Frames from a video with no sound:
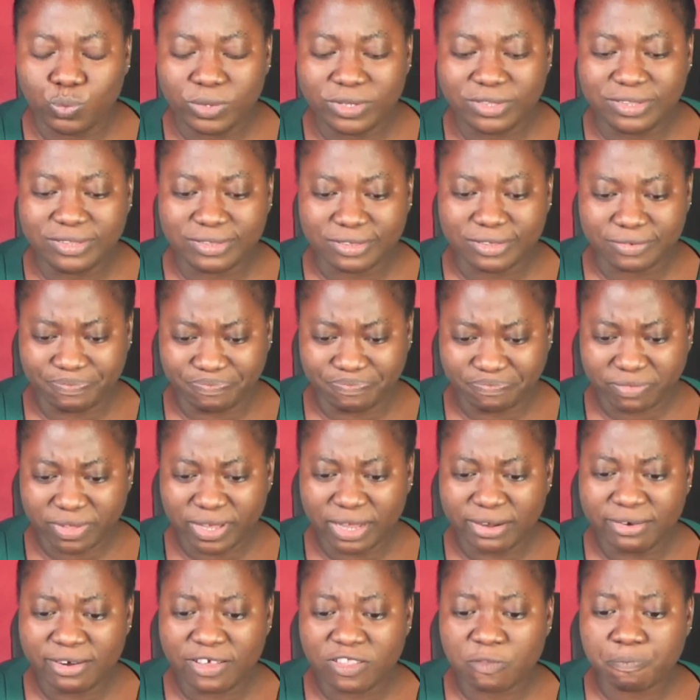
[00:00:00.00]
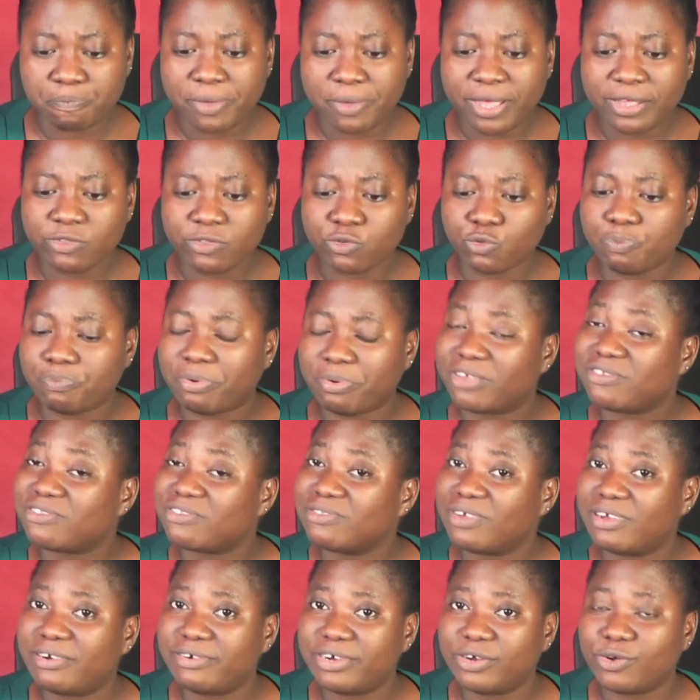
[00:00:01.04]
with respect to
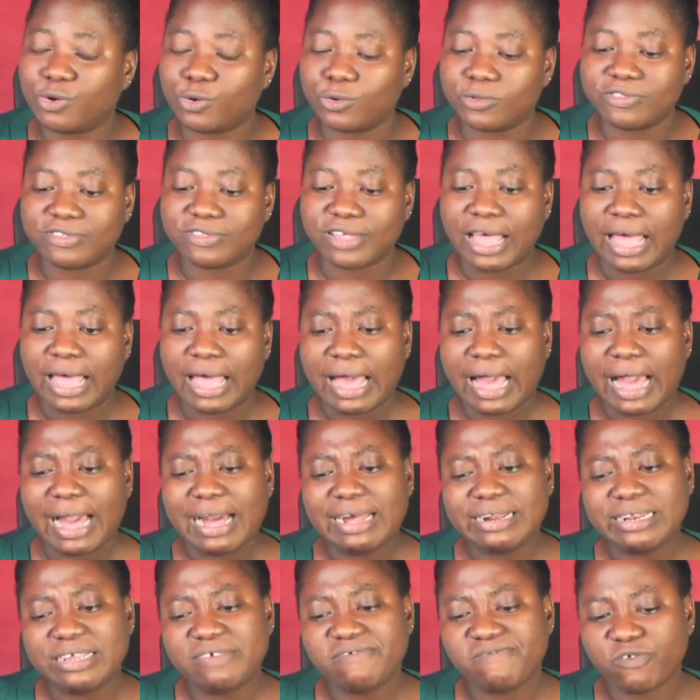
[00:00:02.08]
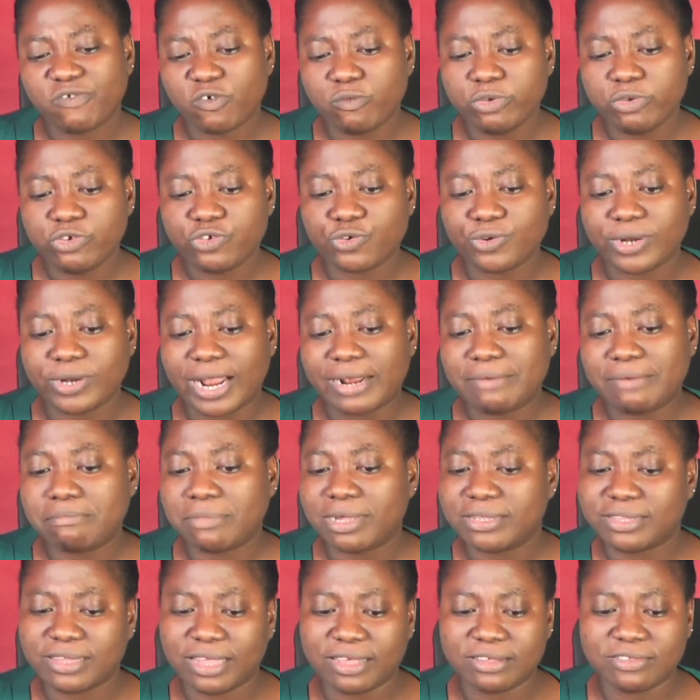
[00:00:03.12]
personal records and information and
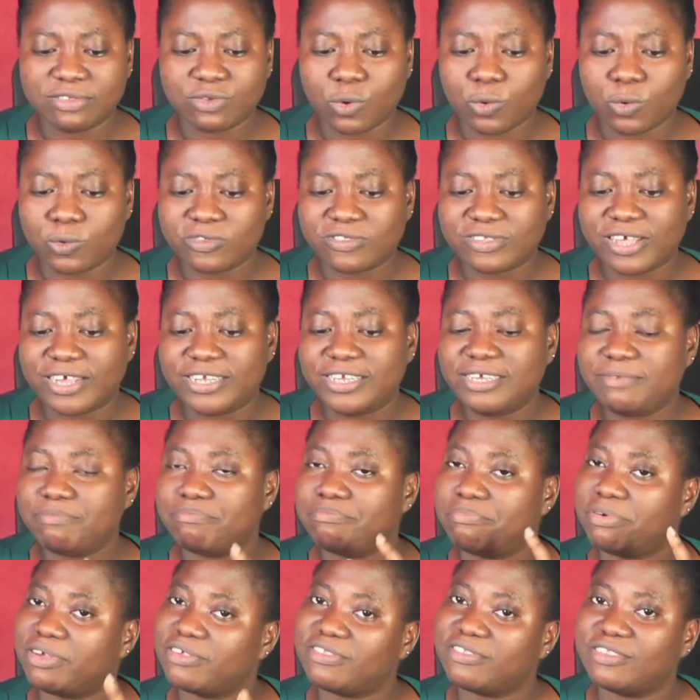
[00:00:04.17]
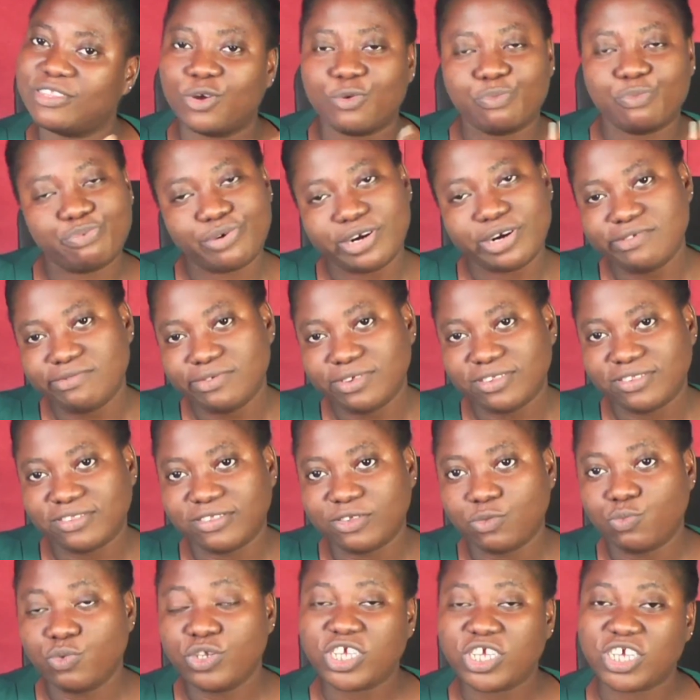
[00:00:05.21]
matters concerning personal
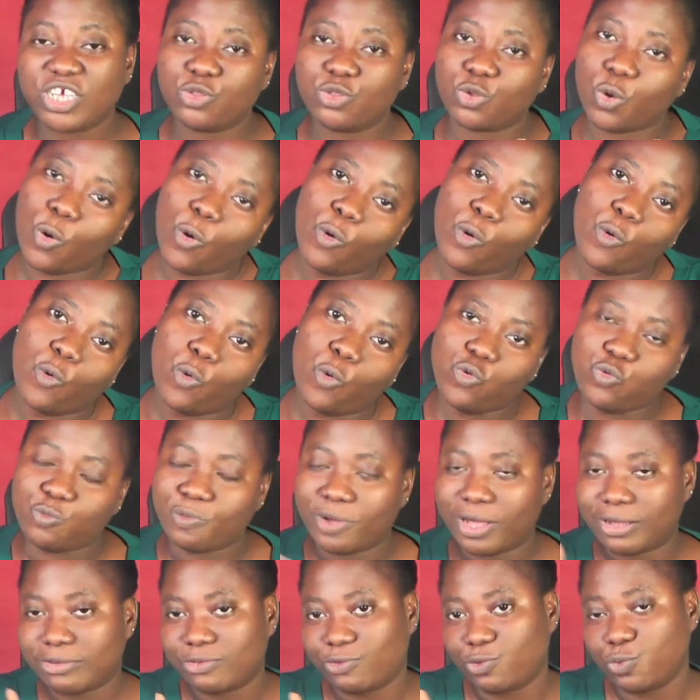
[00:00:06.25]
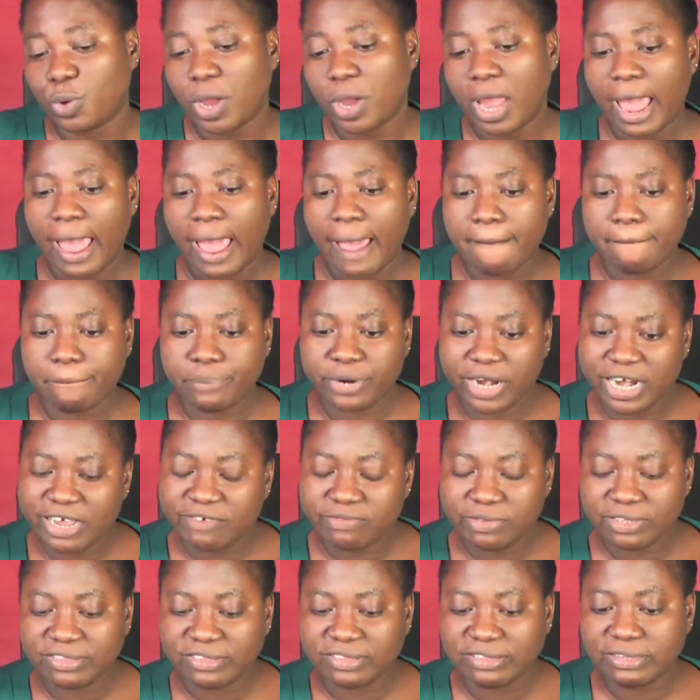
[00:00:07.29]
privacy, which it all goes back to
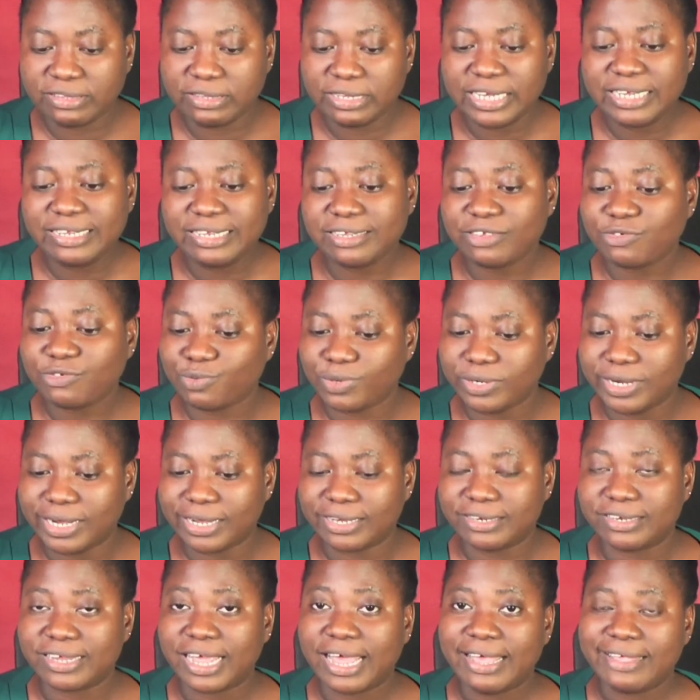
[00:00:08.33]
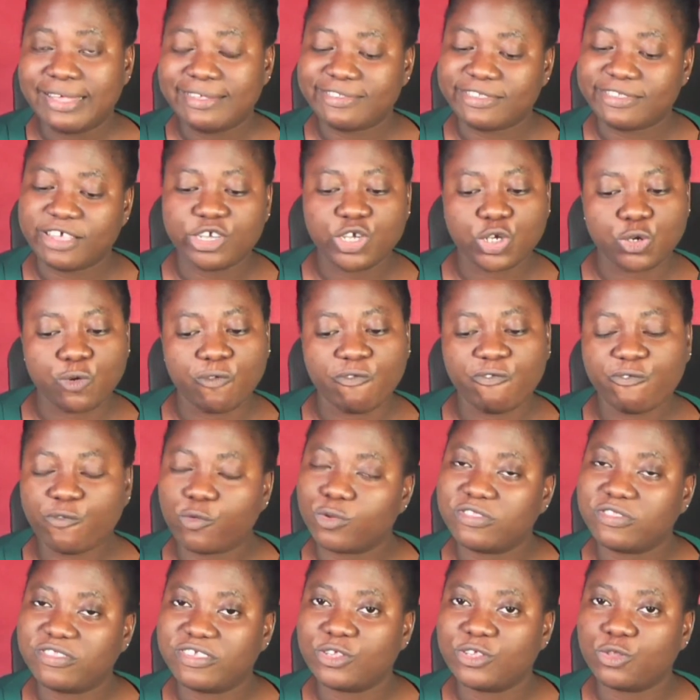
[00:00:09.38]
privacy. In this regard, Section
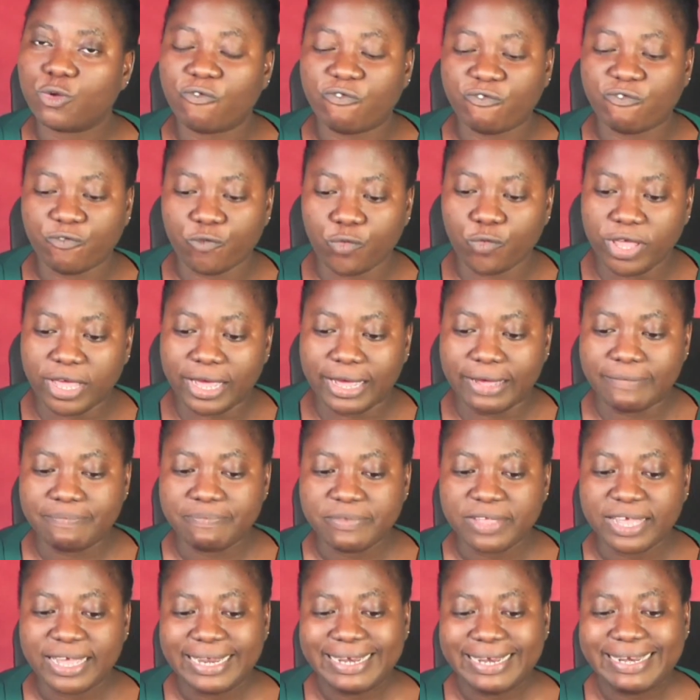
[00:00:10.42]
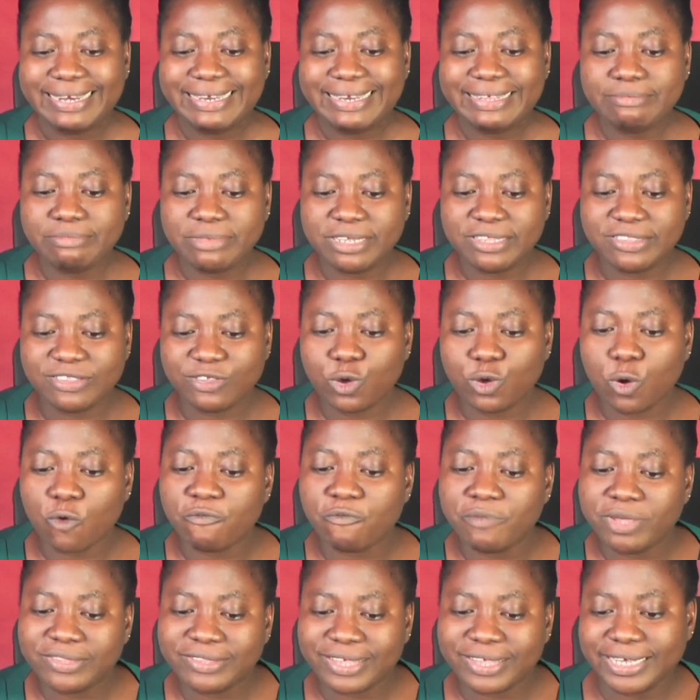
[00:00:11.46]
14 of FOIA limits
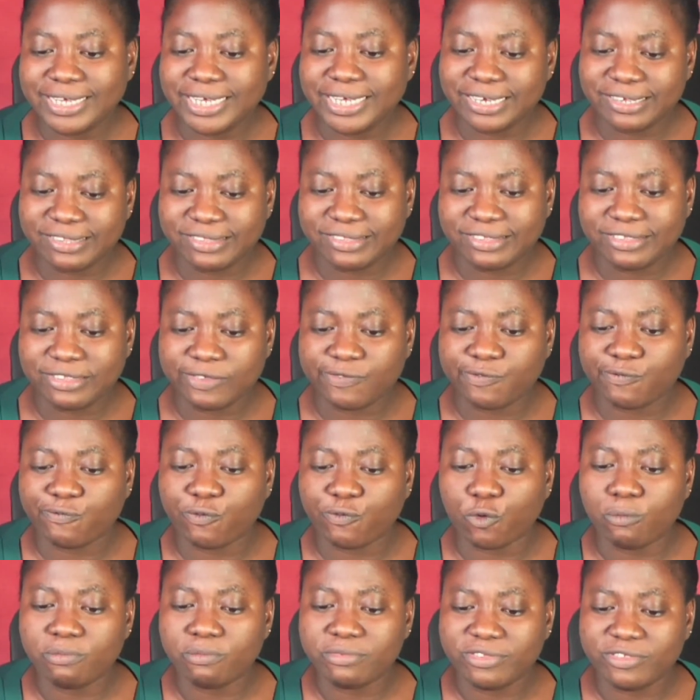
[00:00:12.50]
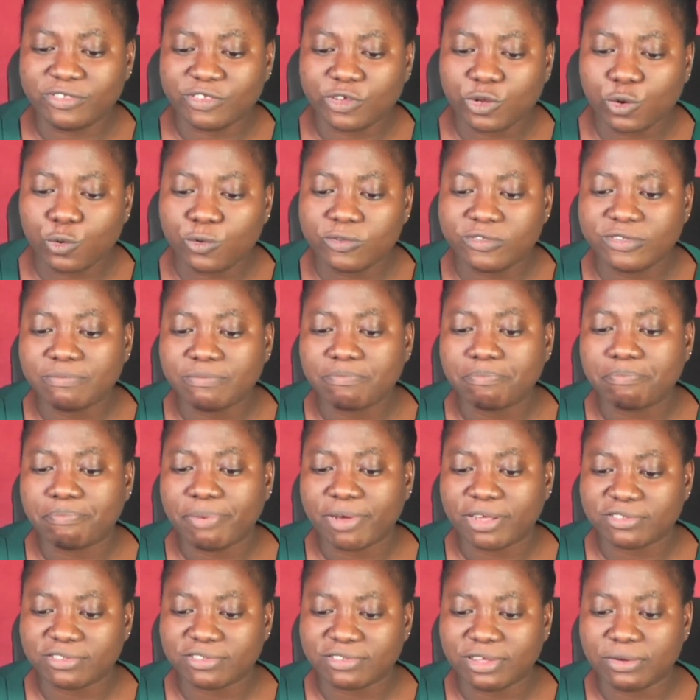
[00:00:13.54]
government agencies from disclosing
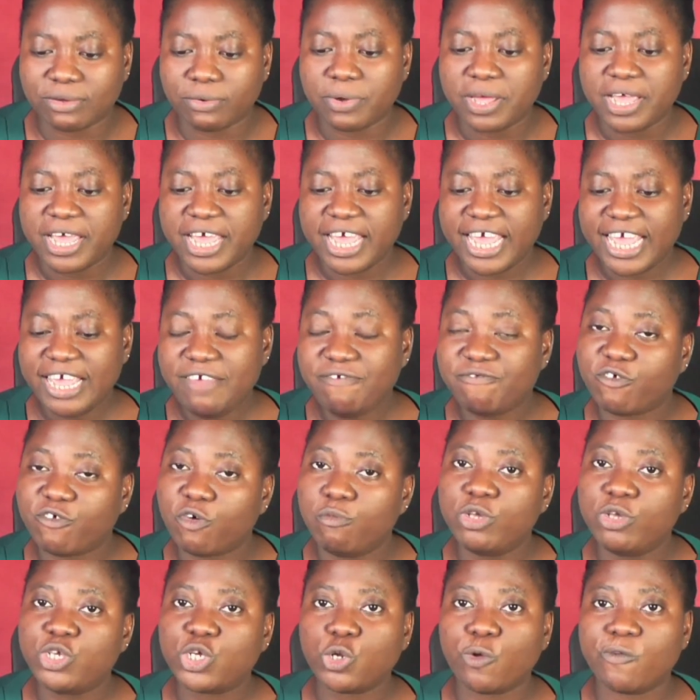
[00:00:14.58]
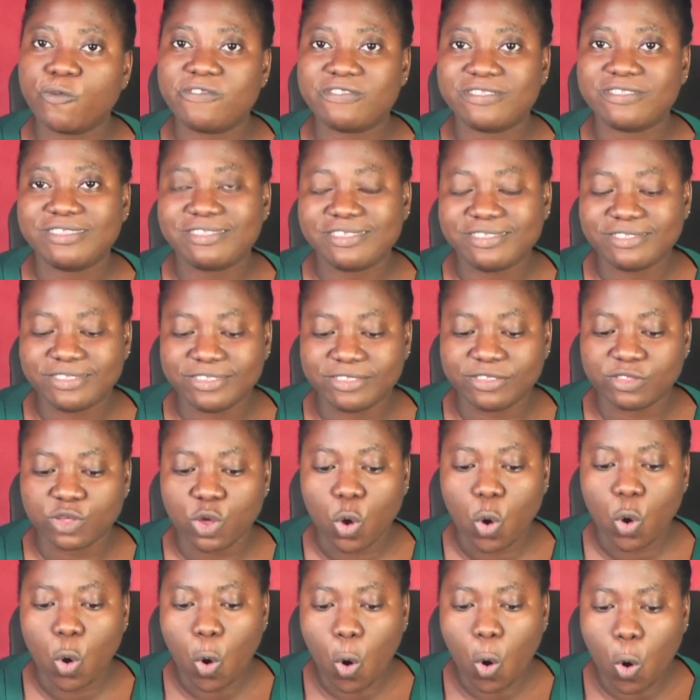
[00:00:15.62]
personal information of citizens
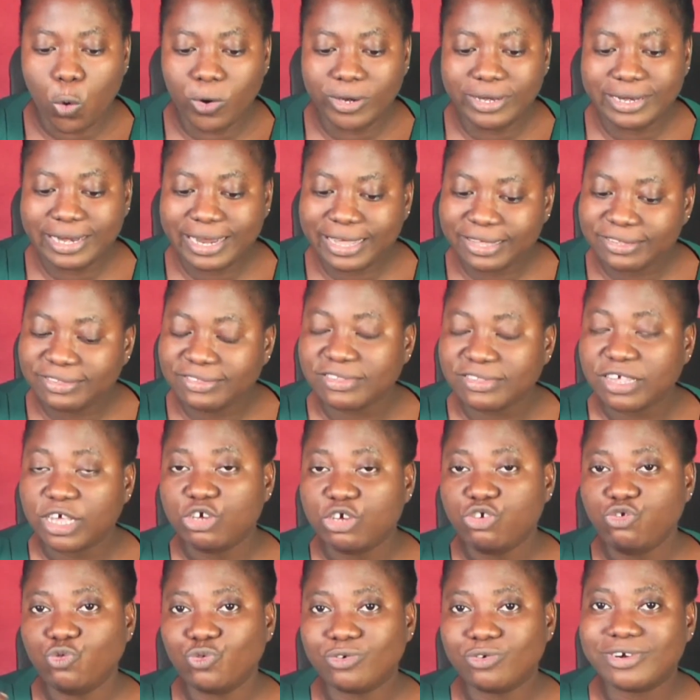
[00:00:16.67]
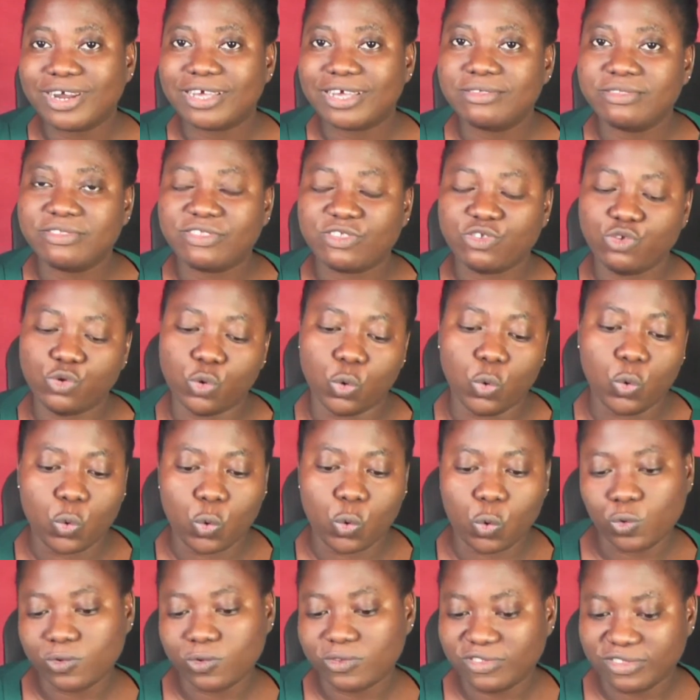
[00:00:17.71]
unless you grant your
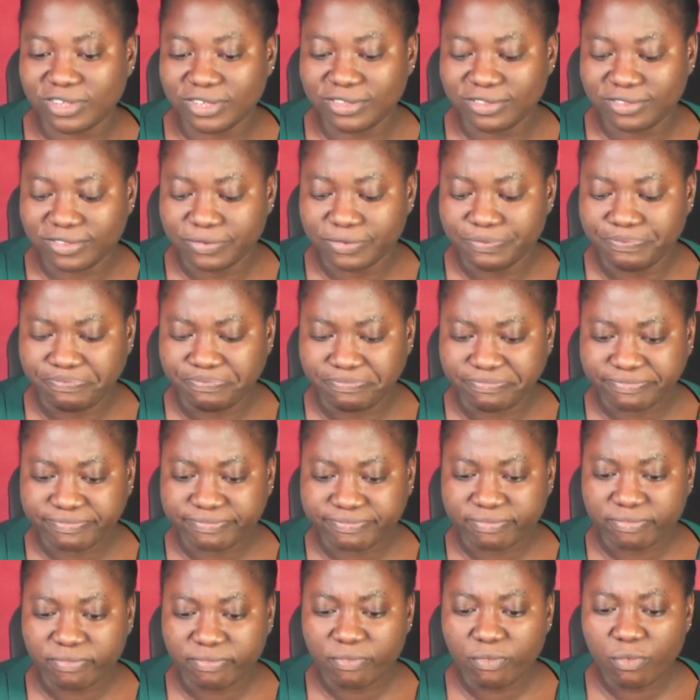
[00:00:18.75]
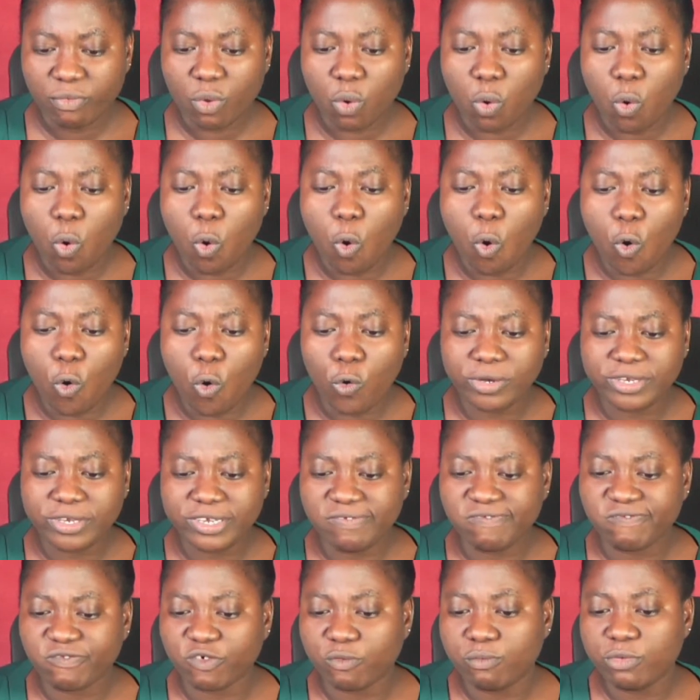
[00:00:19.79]
consent or the
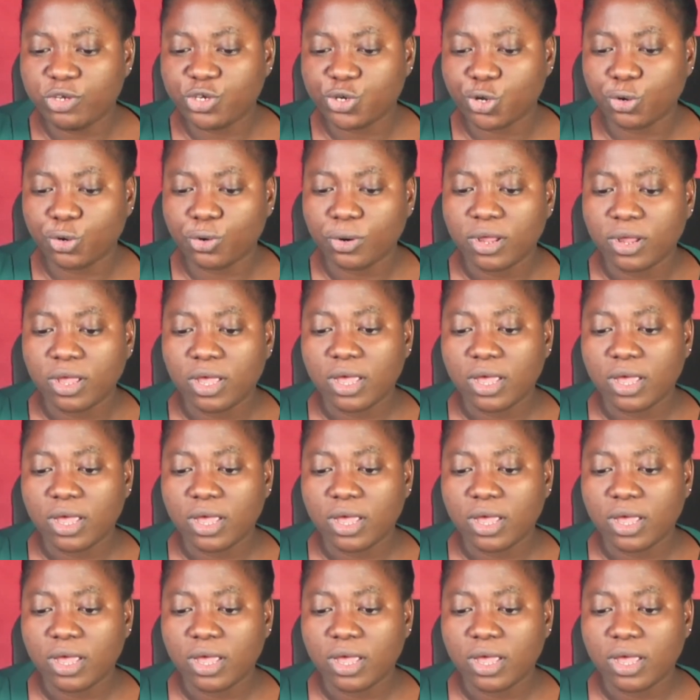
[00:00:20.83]
information